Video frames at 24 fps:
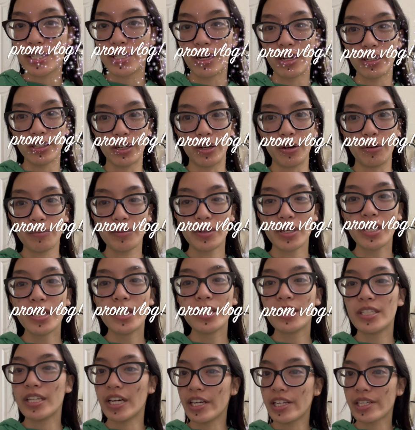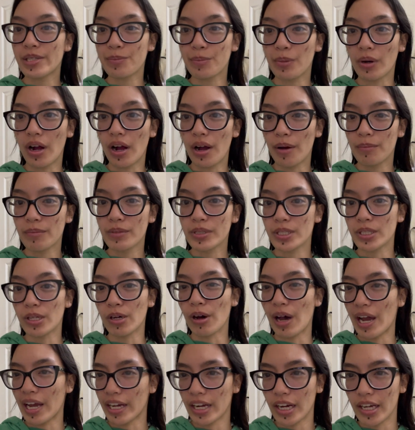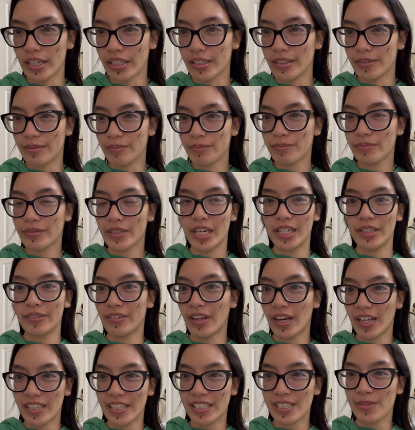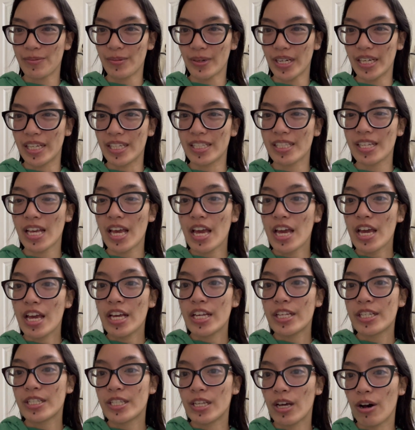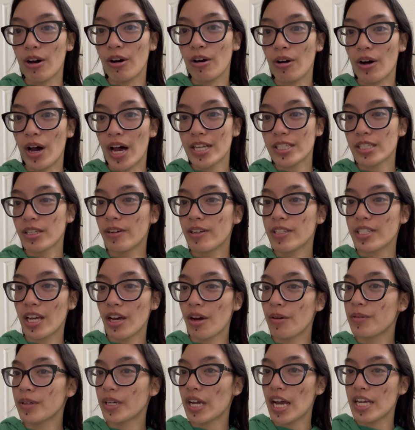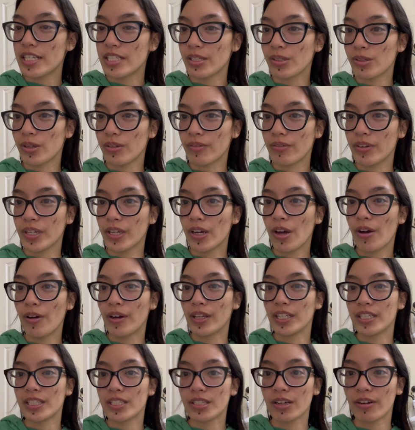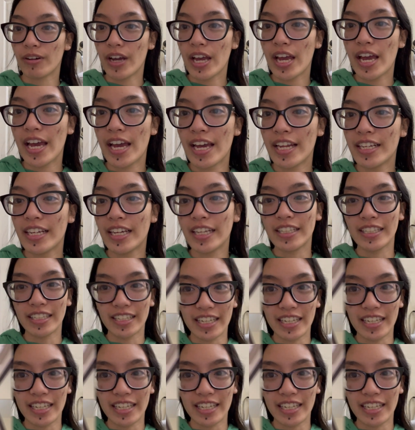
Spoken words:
y'all know today is prom, so I gotta vlog the experience. So as always, I hope you guys enjoy the video and let's go ahead and